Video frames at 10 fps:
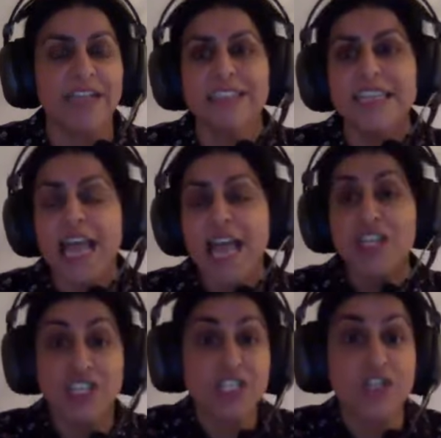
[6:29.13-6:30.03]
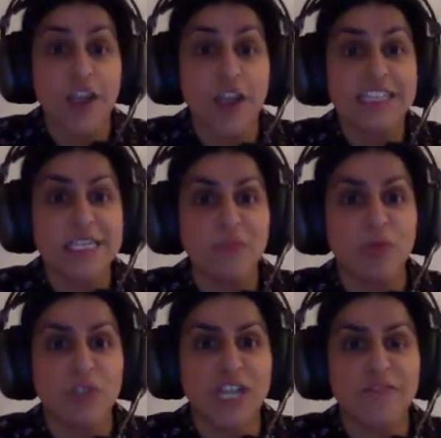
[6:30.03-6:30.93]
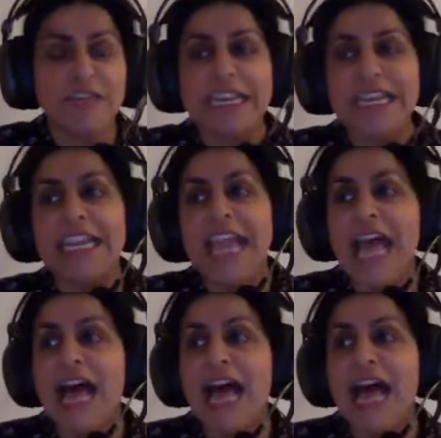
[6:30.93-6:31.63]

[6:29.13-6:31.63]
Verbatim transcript: And and society more generally.